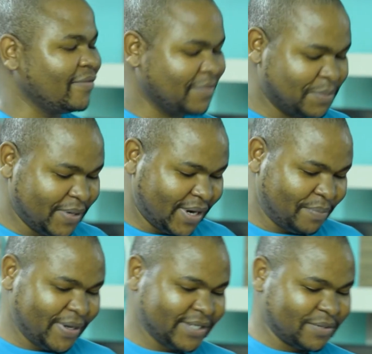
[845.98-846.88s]
it's been a
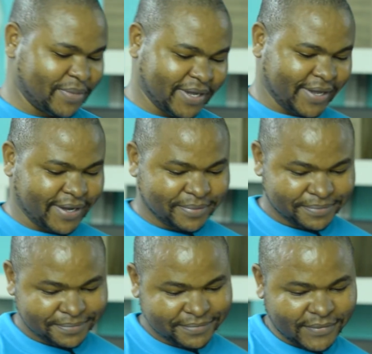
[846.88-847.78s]
pleasure being here
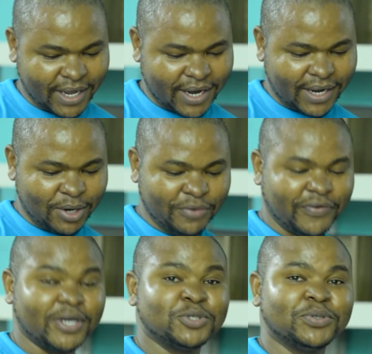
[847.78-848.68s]
mm. and i look
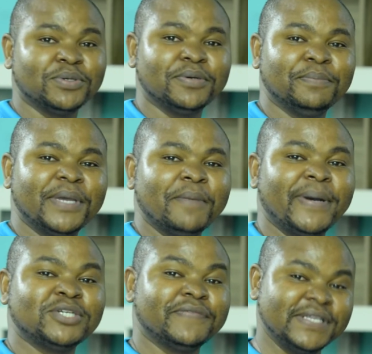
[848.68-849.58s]
forward to being
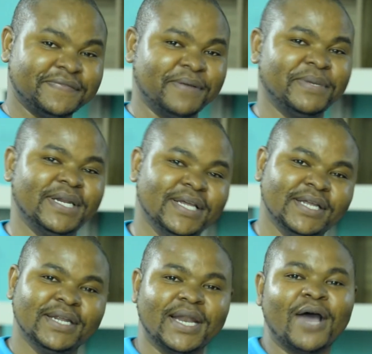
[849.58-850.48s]
part of this family
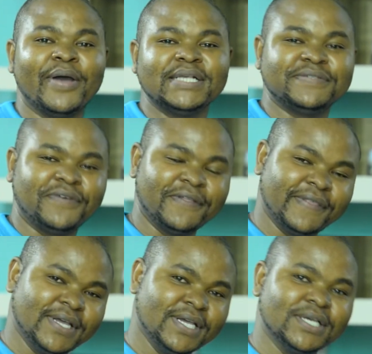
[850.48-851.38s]
yeah. now henceforth
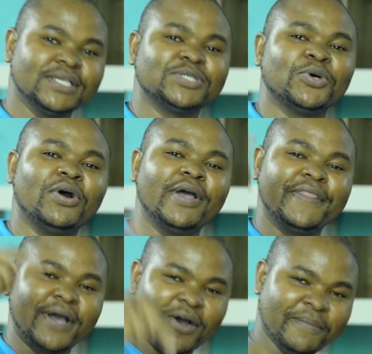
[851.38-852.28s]
Yay. so in
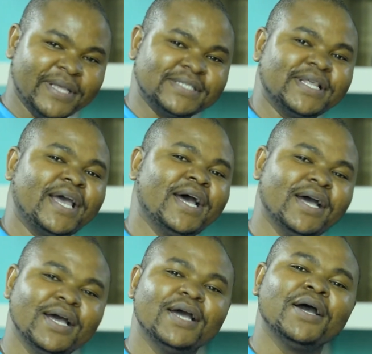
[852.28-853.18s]
the comments there
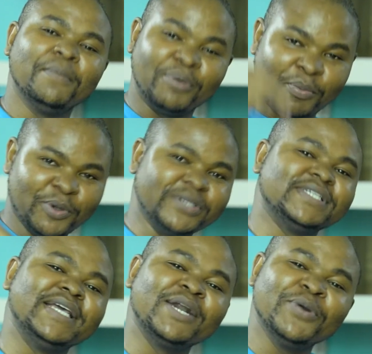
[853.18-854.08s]
mm. propose
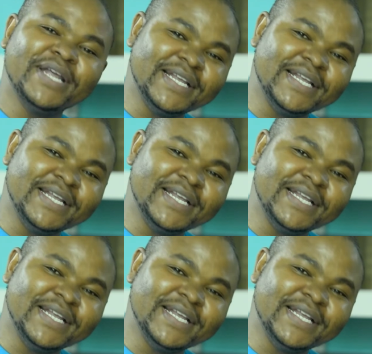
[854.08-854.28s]
nirudi